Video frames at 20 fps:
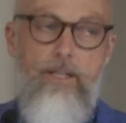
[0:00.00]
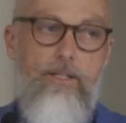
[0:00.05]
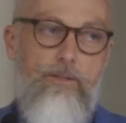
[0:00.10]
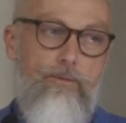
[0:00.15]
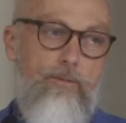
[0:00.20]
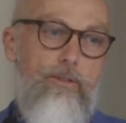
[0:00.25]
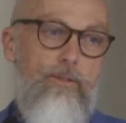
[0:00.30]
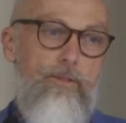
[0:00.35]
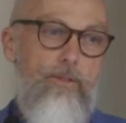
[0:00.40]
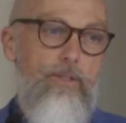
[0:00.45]
that's
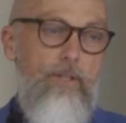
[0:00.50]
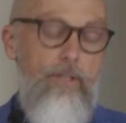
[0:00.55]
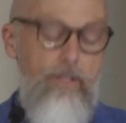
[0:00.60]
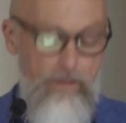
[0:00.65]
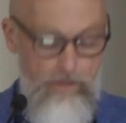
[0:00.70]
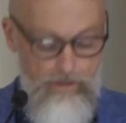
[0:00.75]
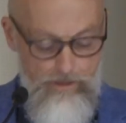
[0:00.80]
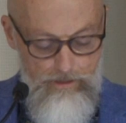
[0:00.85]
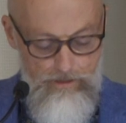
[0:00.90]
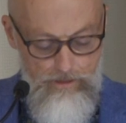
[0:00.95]
what it looks like.
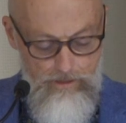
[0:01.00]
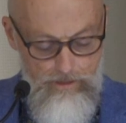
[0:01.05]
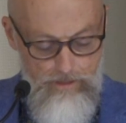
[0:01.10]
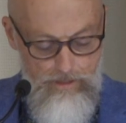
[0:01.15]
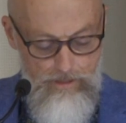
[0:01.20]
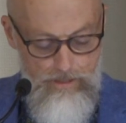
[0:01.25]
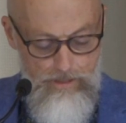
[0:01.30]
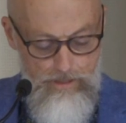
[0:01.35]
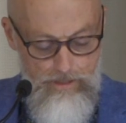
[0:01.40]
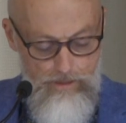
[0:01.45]

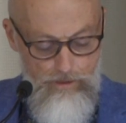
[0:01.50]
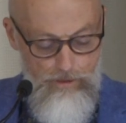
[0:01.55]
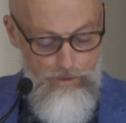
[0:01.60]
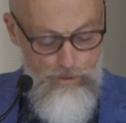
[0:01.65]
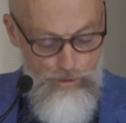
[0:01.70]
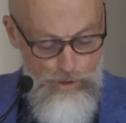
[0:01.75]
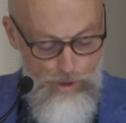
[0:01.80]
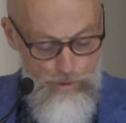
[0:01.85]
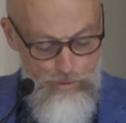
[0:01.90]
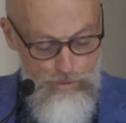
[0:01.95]

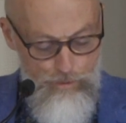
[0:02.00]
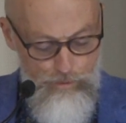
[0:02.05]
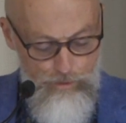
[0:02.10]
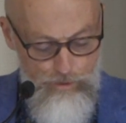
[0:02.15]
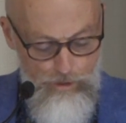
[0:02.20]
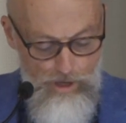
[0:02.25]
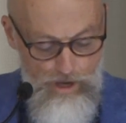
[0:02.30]
There's no good